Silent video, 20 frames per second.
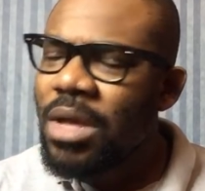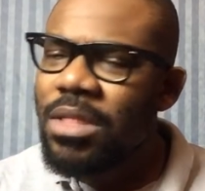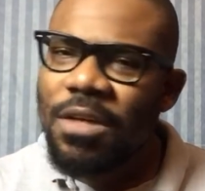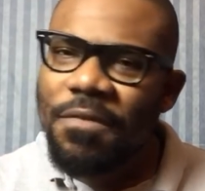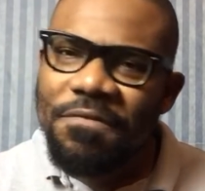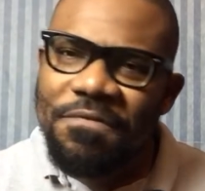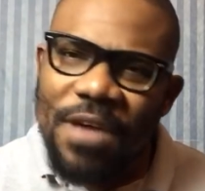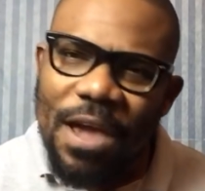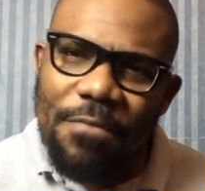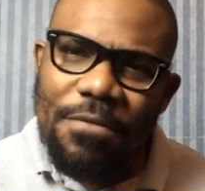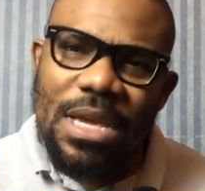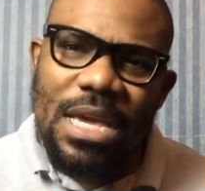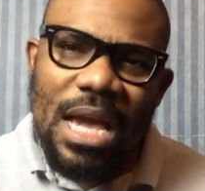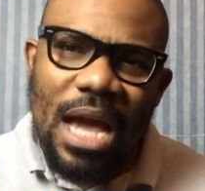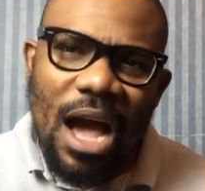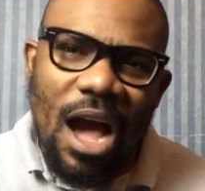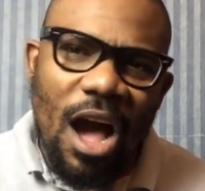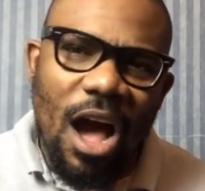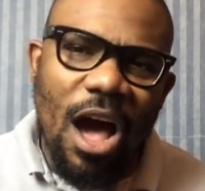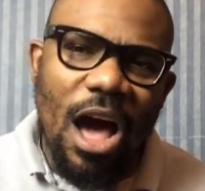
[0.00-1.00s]
the
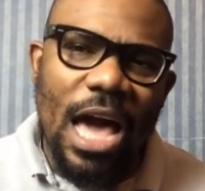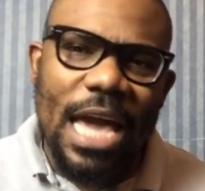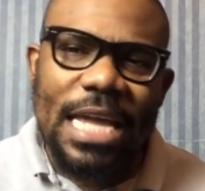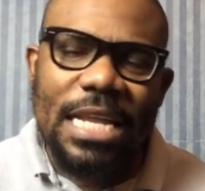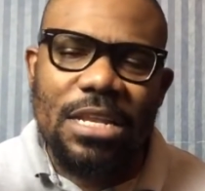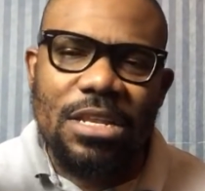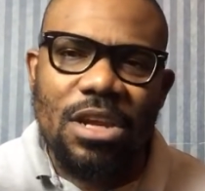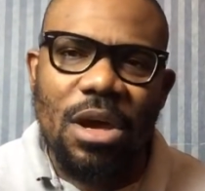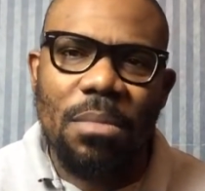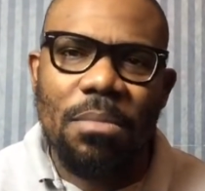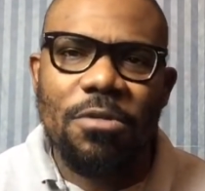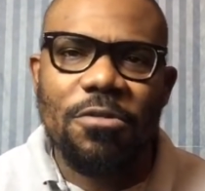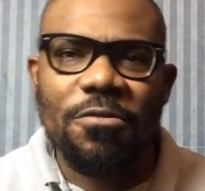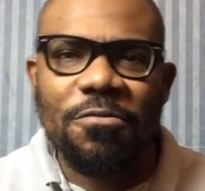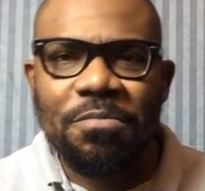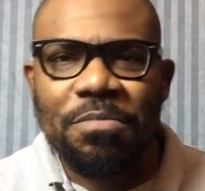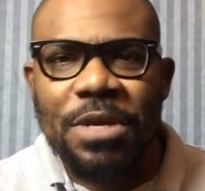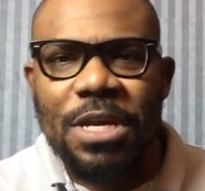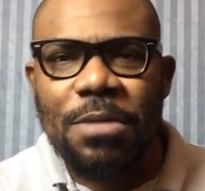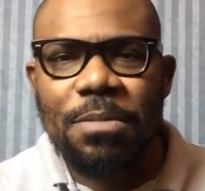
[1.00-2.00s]
very high number
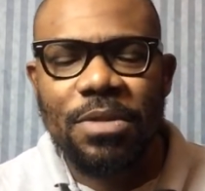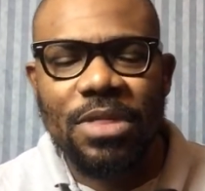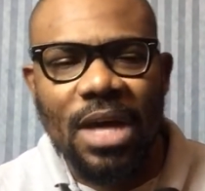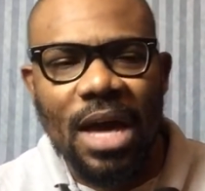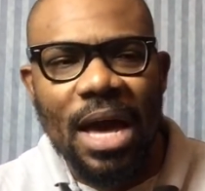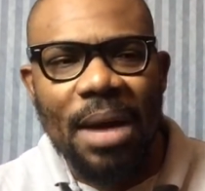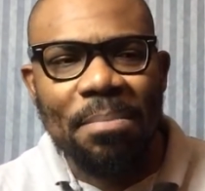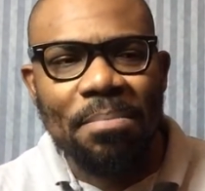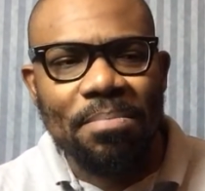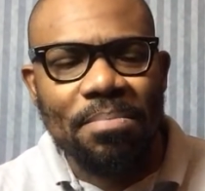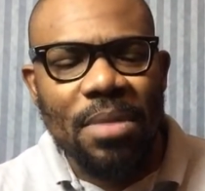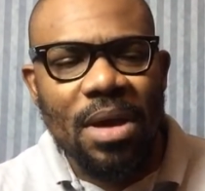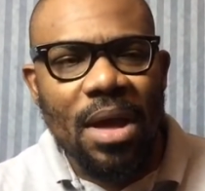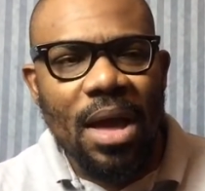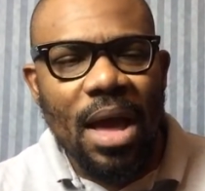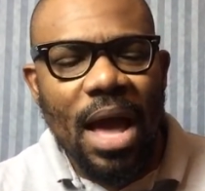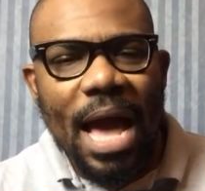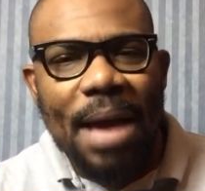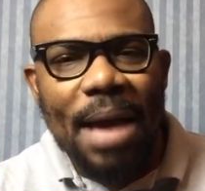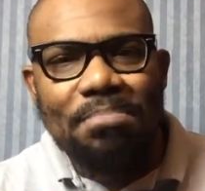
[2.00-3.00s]
of people that
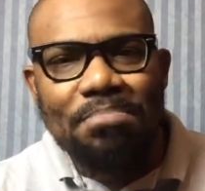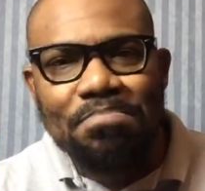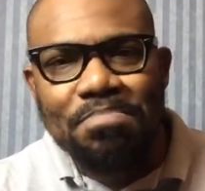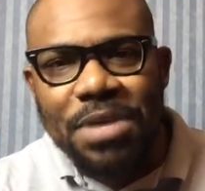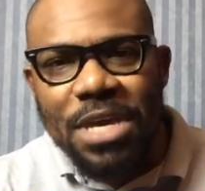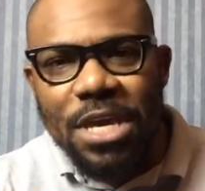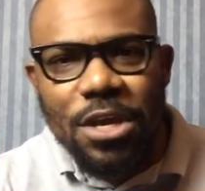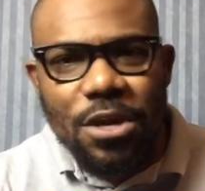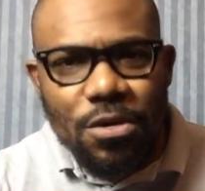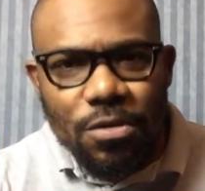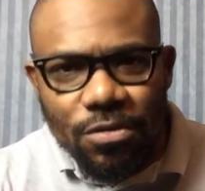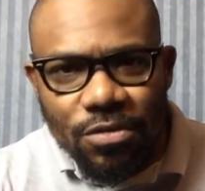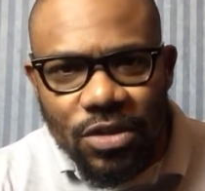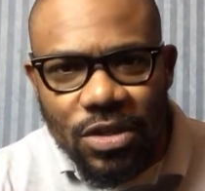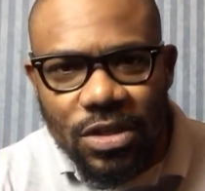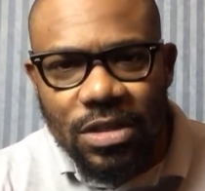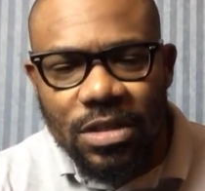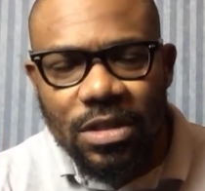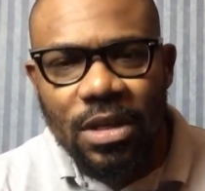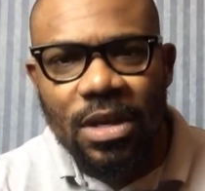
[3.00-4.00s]

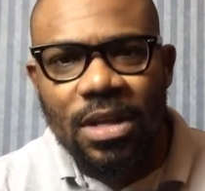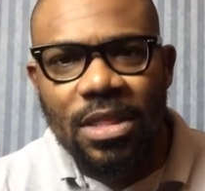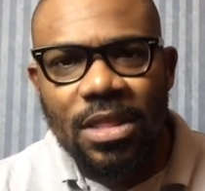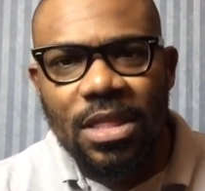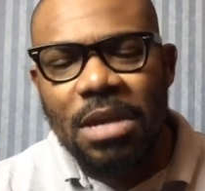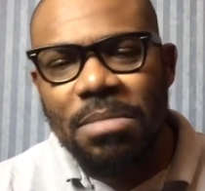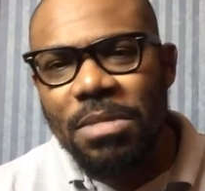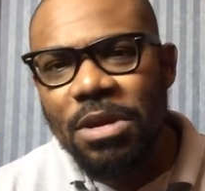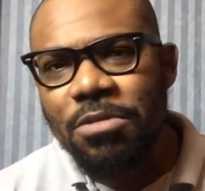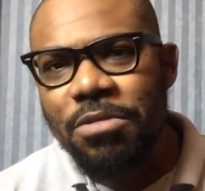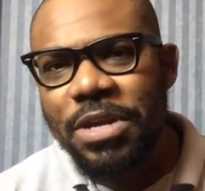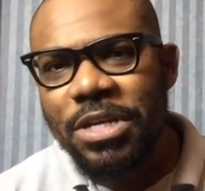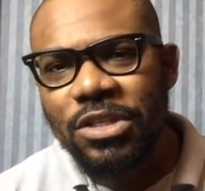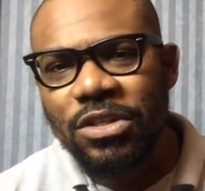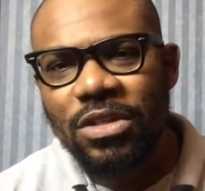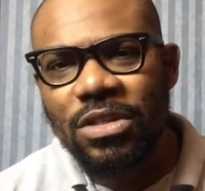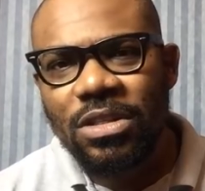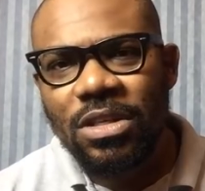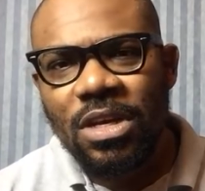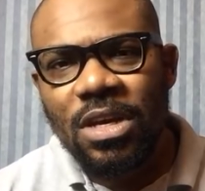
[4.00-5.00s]
abuse the
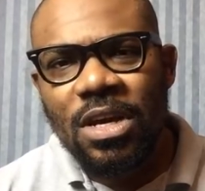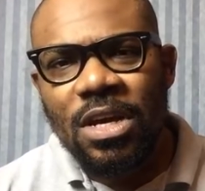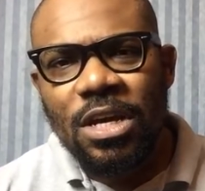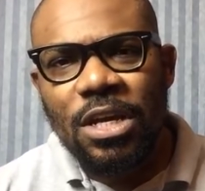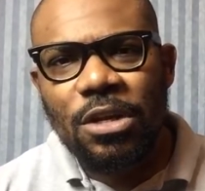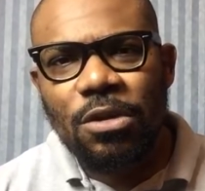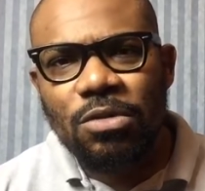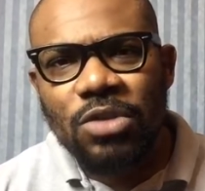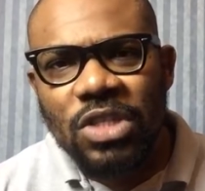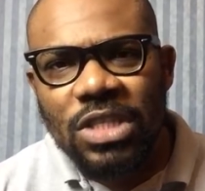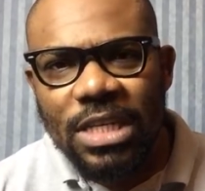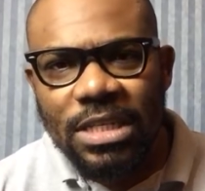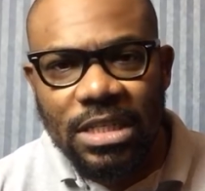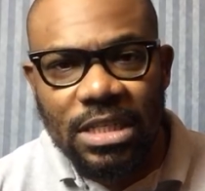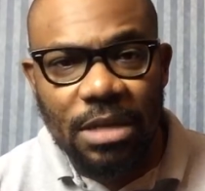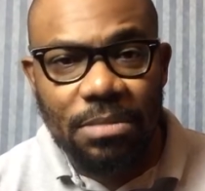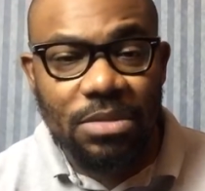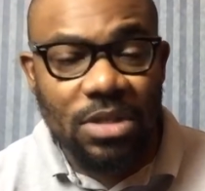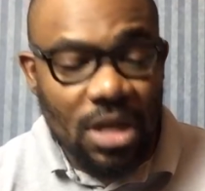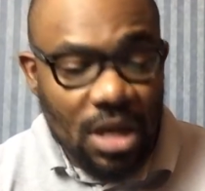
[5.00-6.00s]
immigration
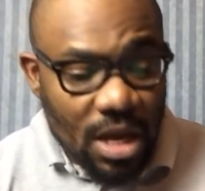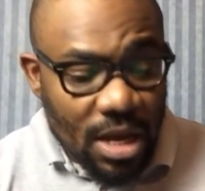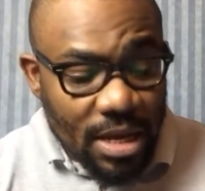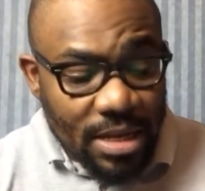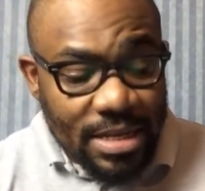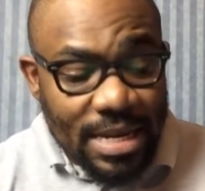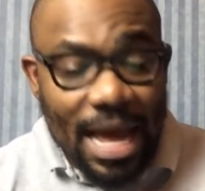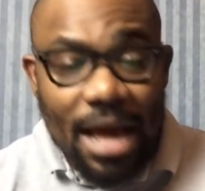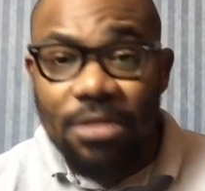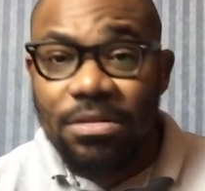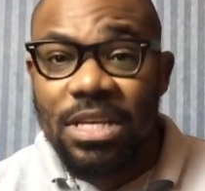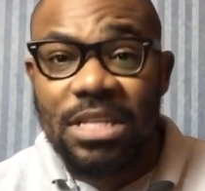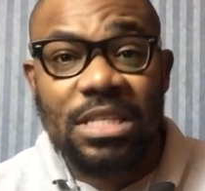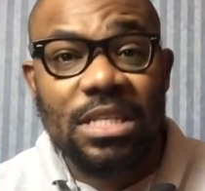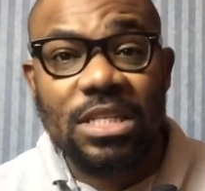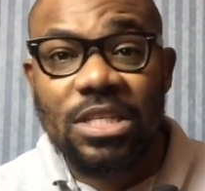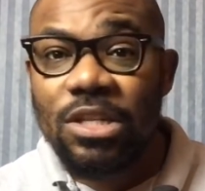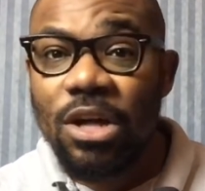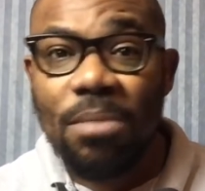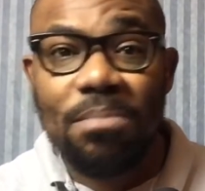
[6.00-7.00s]
systems. Now, this
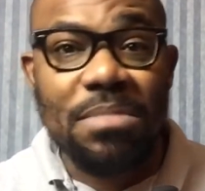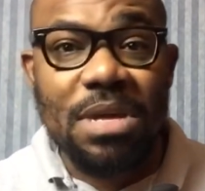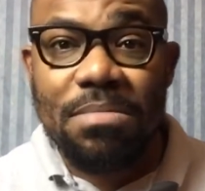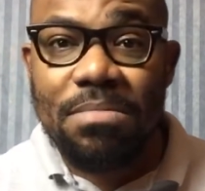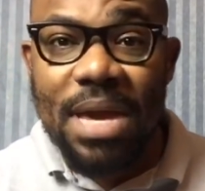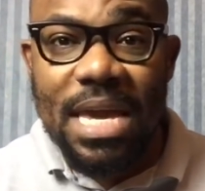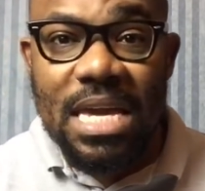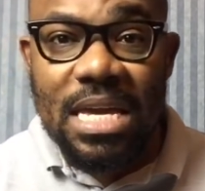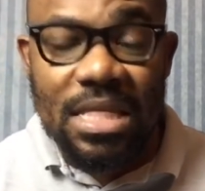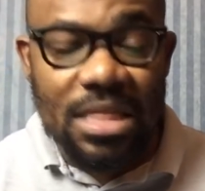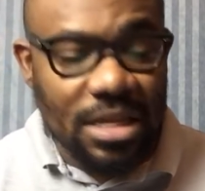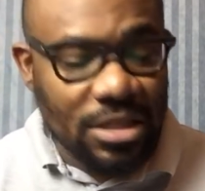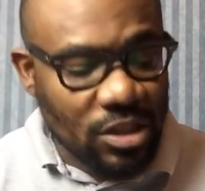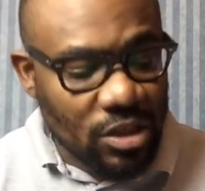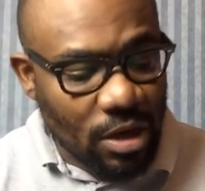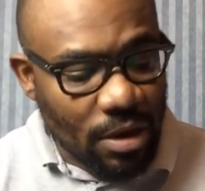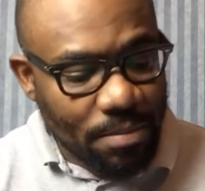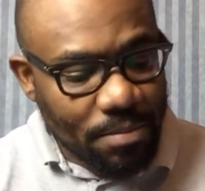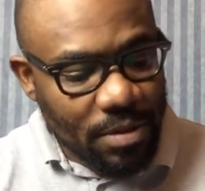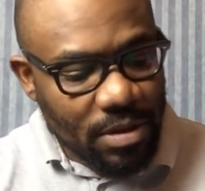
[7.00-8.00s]
is not me making
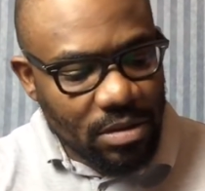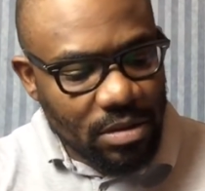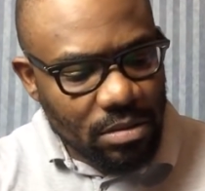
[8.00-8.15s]
this up.